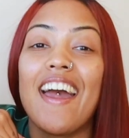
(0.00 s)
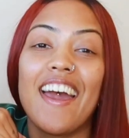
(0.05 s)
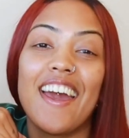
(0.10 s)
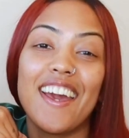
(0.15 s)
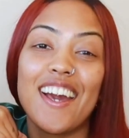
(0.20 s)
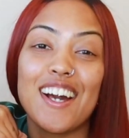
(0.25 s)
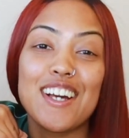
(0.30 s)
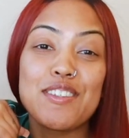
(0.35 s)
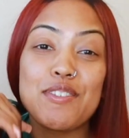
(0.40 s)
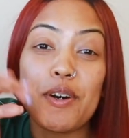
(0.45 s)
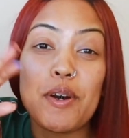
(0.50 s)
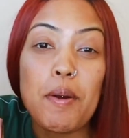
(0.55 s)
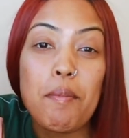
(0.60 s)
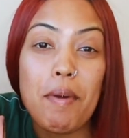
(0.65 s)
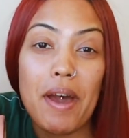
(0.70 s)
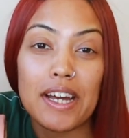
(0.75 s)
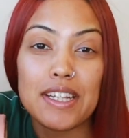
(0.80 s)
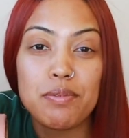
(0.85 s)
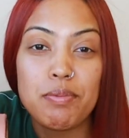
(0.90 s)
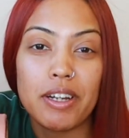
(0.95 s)
Hey guys, welcome
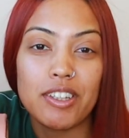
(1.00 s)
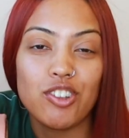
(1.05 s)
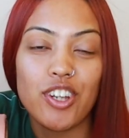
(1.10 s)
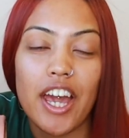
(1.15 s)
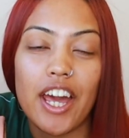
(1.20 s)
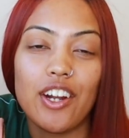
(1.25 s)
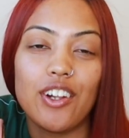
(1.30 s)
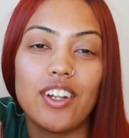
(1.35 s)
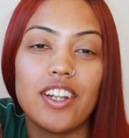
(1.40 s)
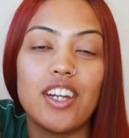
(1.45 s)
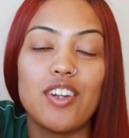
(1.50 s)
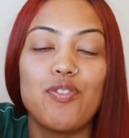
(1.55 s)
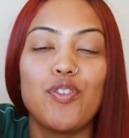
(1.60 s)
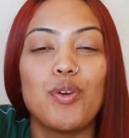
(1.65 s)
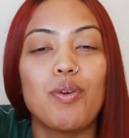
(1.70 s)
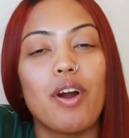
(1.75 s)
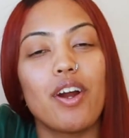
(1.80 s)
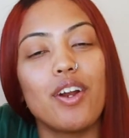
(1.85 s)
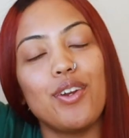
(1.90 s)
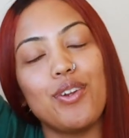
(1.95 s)
back to my channel, and if
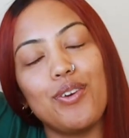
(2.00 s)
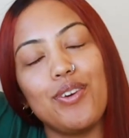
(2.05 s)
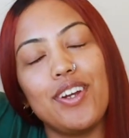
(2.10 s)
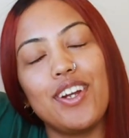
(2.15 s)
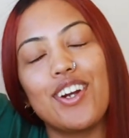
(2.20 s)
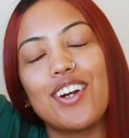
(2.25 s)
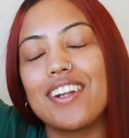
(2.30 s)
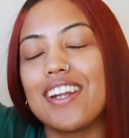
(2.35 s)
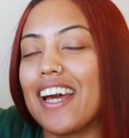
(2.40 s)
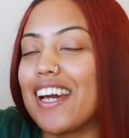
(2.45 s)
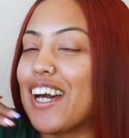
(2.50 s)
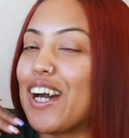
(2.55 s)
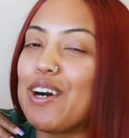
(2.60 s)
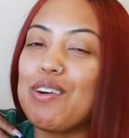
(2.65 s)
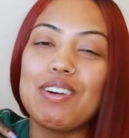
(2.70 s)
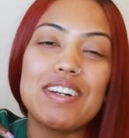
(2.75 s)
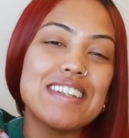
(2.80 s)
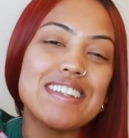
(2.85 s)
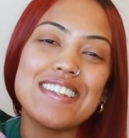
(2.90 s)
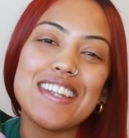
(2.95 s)
you are new here, like I
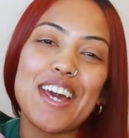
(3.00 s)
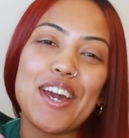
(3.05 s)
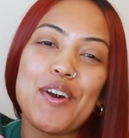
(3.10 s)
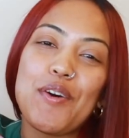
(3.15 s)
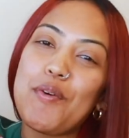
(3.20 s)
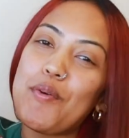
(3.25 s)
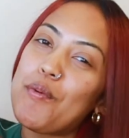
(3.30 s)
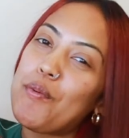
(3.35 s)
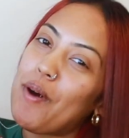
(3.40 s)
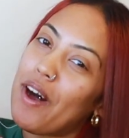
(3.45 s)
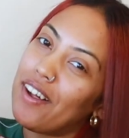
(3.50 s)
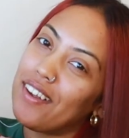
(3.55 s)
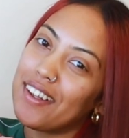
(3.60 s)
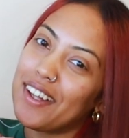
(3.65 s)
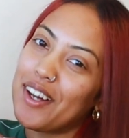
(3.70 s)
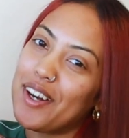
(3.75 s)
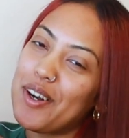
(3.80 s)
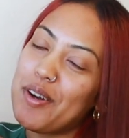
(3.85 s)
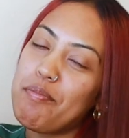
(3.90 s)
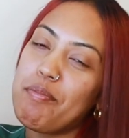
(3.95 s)
always say,
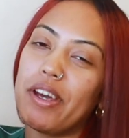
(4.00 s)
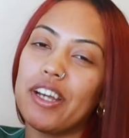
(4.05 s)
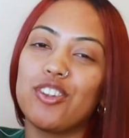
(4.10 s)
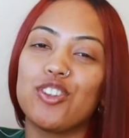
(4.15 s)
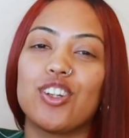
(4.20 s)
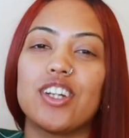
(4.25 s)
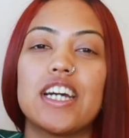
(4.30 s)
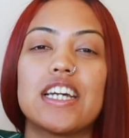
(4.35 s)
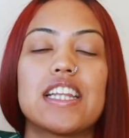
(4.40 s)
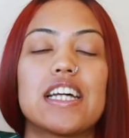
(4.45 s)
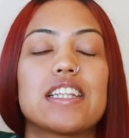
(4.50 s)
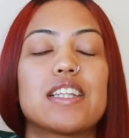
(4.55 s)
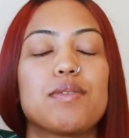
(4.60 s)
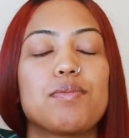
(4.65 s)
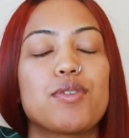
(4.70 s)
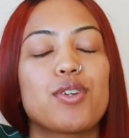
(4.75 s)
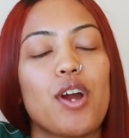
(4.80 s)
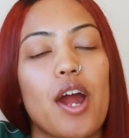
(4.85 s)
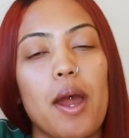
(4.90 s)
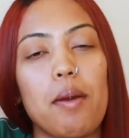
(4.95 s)
welcome. Make sure to hit that
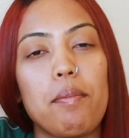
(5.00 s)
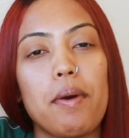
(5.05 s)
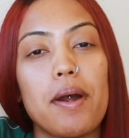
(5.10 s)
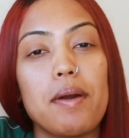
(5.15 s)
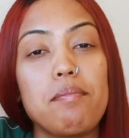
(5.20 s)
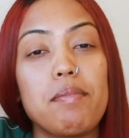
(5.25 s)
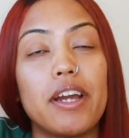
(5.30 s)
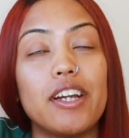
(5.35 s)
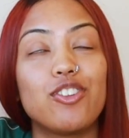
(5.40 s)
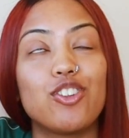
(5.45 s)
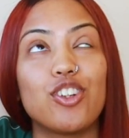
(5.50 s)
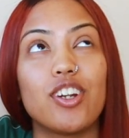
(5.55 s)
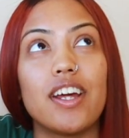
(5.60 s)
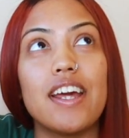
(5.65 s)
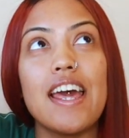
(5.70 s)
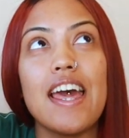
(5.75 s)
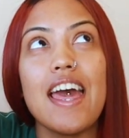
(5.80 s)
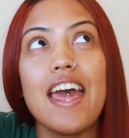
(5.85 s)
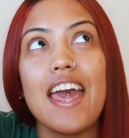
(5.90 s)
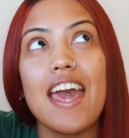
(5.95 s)
subscribe button, make sure to
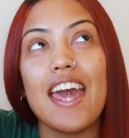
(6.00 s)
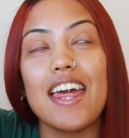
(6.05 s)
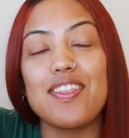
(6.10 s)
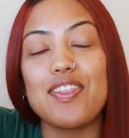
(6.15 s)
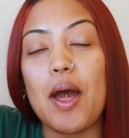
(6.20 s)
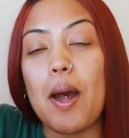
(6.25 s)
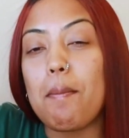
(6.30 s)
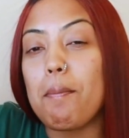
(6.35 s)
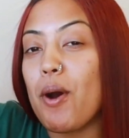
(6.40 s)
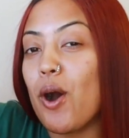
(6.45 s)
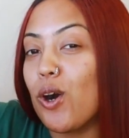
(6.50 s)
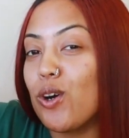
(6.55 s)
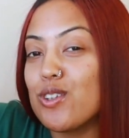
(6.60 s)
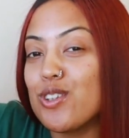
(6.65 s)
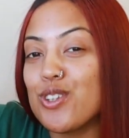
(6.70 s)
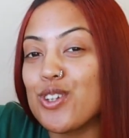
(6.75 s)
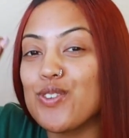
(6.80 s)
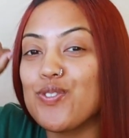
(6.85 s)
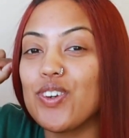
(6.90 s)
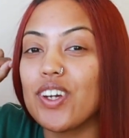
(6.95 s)
hit that
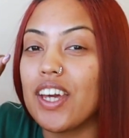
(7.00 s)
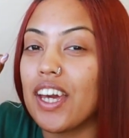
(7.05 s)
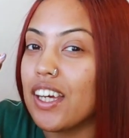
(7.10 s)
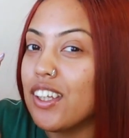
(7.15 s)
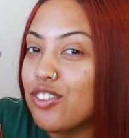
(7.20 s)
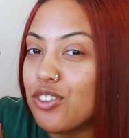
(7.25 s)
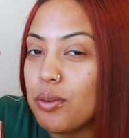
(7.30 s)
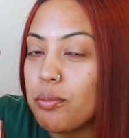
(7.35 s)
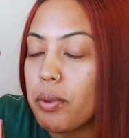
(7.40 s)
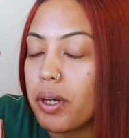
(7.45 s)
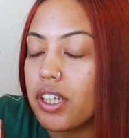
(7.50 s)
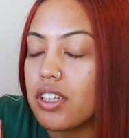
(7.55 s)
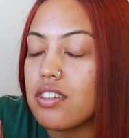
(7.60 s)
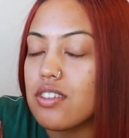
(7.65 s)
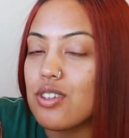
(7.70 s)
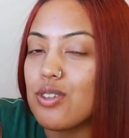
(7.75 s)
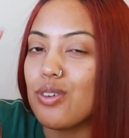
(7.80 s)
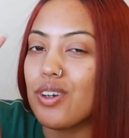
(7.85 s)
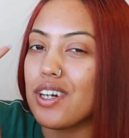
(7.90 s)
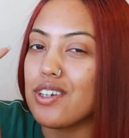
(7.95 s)
post notification button
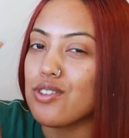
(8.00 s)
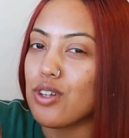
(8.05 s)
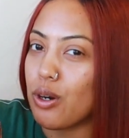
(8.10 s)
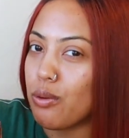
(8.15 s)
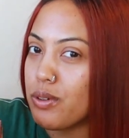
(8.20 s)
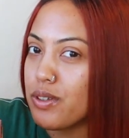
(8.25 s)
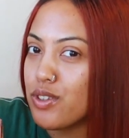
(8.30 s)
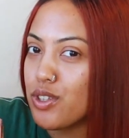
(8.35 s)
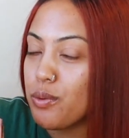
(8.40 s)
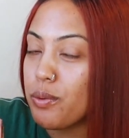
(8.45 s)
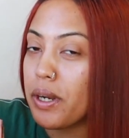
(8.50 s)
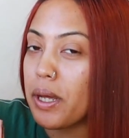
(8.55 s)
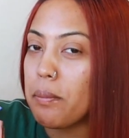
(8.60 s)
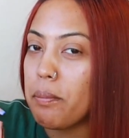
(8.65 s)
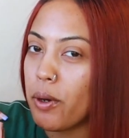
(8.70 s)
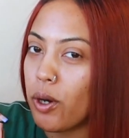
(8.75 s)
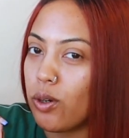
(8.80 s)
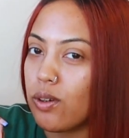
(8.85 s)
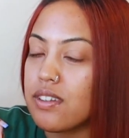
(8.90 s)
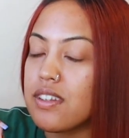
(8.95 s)
so you guys always know when I
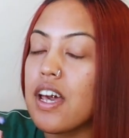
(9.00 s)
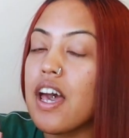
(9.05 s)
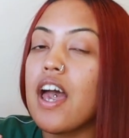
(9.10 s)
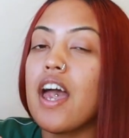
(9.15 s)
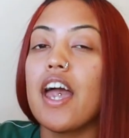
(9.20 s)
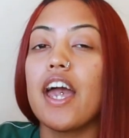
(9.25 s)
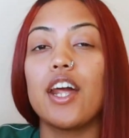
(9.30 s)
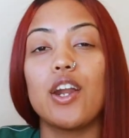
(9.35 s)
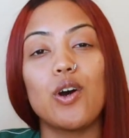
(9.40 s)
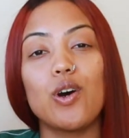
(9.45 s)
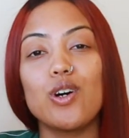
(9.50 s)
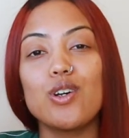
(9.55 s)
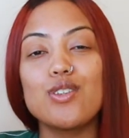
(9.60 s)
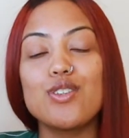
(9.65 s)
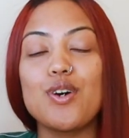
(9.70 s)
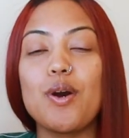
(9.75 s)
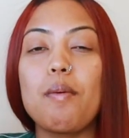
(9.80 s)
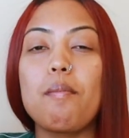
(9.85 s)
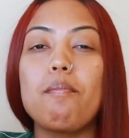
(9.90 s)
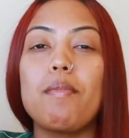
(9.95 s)
post, and
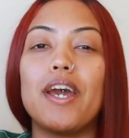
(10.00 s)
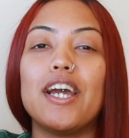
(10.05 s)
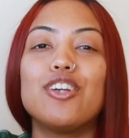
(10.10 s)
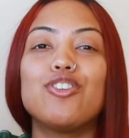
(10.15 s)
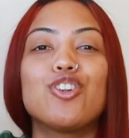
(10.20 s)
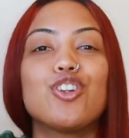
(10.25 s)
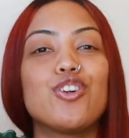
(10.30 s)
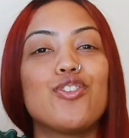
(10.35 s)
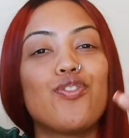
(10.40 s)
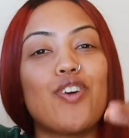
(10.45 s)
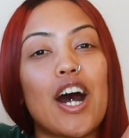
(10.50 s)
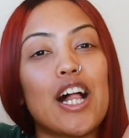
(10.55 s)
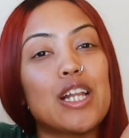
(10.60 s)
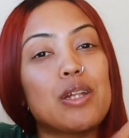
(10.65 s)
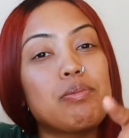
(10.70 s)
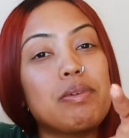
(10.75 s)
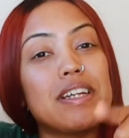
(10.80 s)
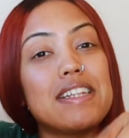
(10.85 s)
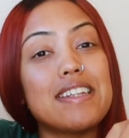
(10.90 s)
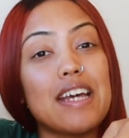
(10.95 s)
also make sure to
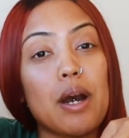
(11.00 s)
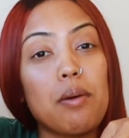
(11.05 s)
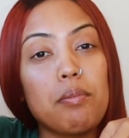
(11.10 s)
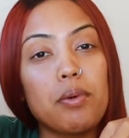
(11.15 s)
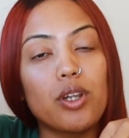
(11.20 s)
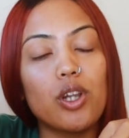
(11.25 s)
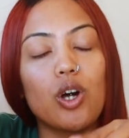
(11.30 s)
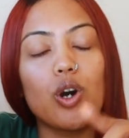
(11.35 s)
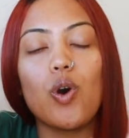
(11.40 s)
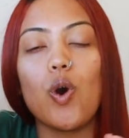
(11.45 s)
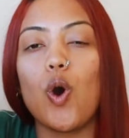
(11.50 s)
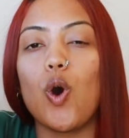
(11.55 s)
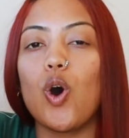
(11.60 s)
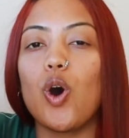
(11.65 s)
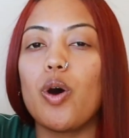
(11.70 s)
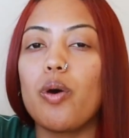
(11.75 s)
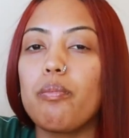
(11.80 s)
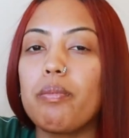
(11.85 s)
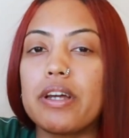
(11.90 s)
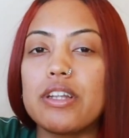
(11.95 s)
follow me down below.
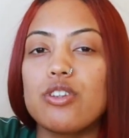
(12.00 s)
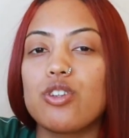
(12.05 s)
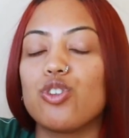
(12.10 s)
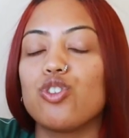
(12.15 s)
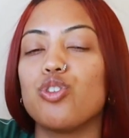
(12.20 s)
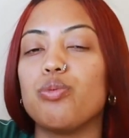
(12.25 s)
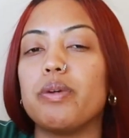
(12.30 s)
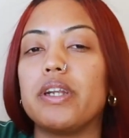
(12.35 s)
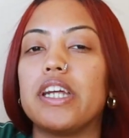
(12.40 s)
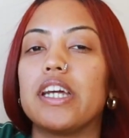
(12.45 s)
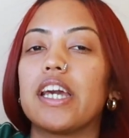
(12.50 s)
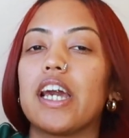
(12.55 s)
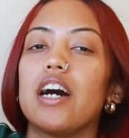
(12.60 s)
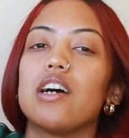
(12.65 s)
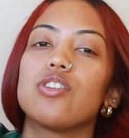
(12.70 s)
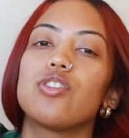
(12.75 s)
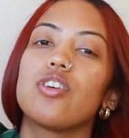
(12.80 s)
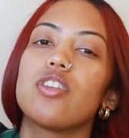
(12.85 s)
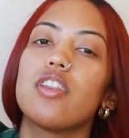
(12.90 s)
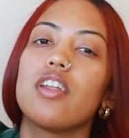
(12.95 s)
All my social media
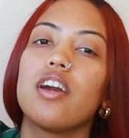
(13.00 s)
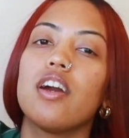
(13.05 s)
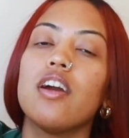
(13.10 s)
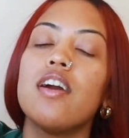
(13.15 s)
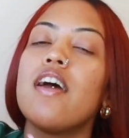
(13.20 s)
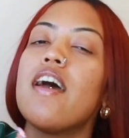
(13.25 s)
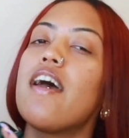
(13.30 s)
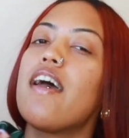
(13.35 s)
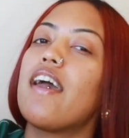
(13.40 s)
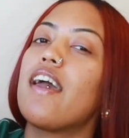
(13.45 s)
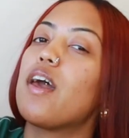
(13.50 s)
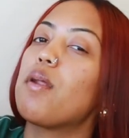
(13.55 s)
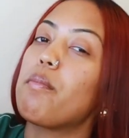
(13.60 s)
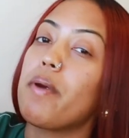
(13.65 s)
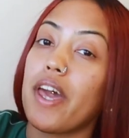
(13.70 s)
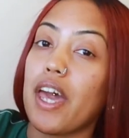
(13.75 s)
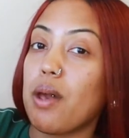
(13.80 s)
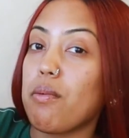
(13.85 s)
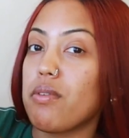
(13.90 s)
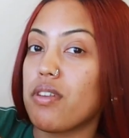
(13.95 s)
accounts are there, and
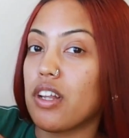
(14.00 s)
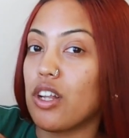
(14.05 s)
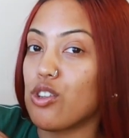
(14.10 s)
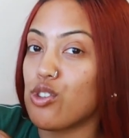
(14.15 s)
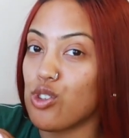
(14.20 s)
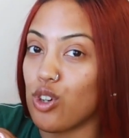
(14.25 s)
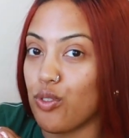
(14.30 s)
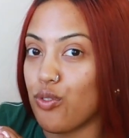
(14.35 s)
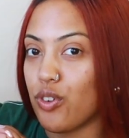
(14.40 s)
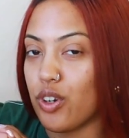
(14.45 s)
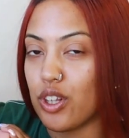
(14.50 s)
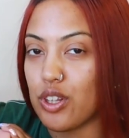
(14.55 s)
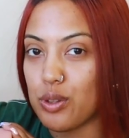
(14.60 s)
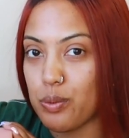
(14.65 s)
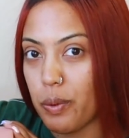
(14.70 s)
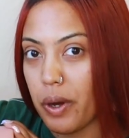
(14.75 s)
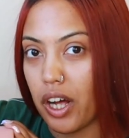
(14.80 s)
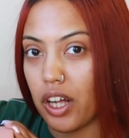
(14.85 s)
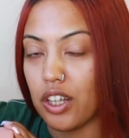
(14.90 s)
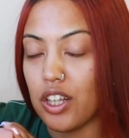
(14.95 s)
my Amazon storefront
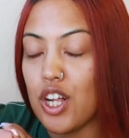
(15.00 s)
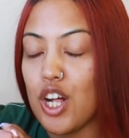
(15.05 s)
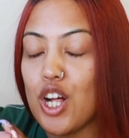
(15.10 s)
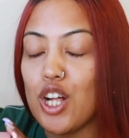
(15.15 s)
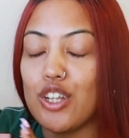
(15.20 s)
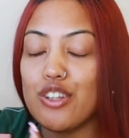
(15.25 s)
as well.